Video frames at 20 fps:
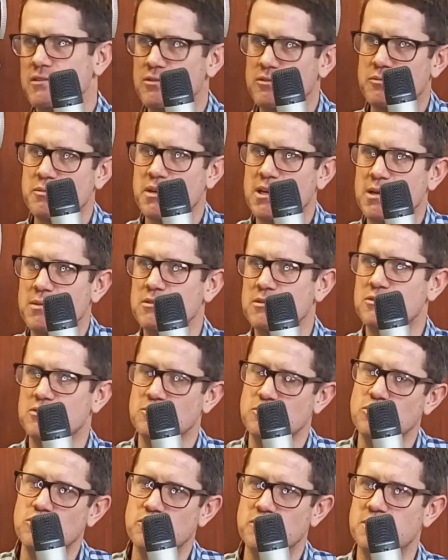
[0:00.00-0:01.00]
you'll be able to
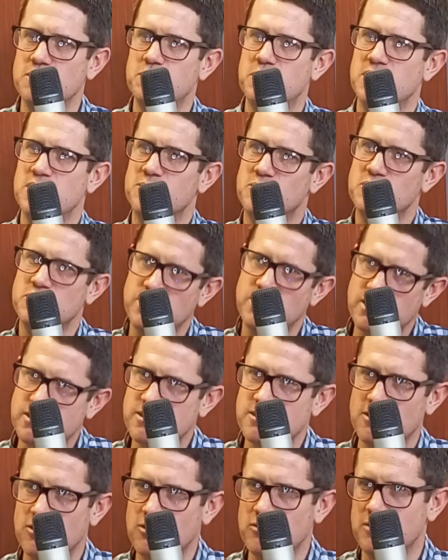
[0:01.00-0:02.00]
move it, but it's
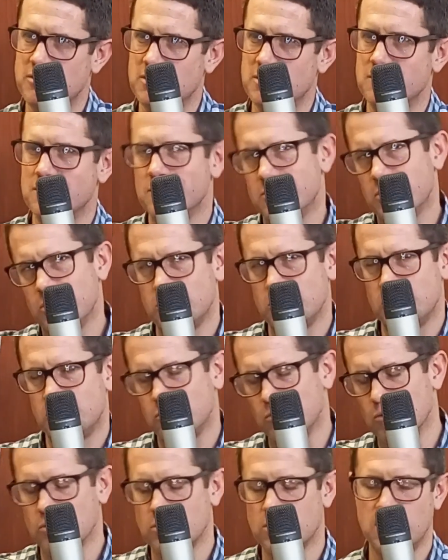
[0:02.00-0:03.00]
projected over, so to
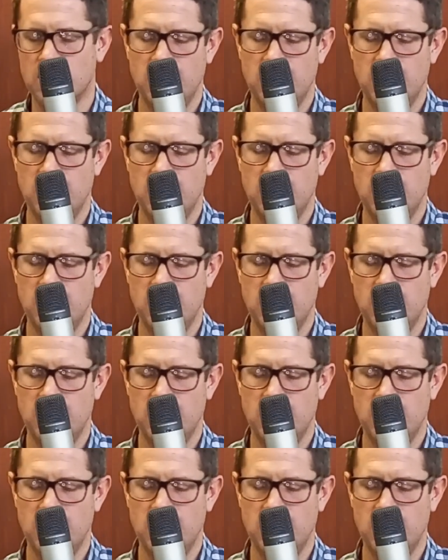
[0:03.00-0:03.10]
talk.